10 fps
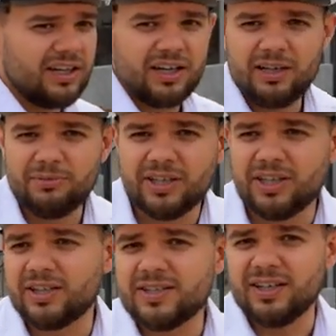the
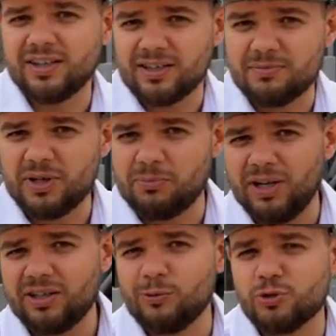Sberbank data
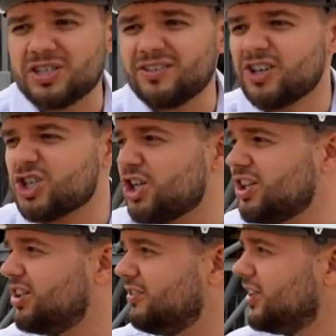center, is
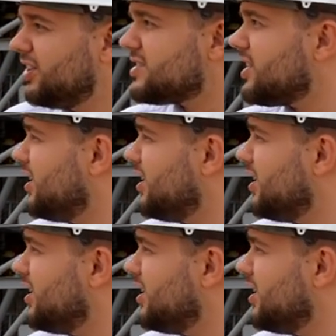no longer